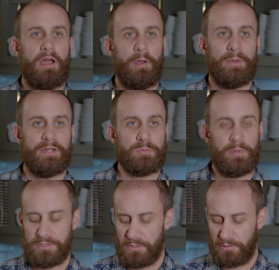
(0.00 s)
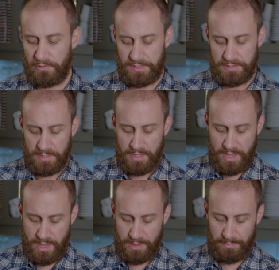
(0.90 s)
espresso grind,
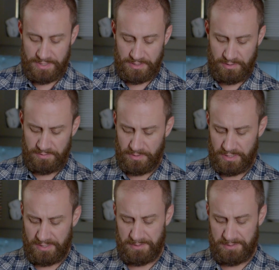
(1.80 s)
and it's kind of like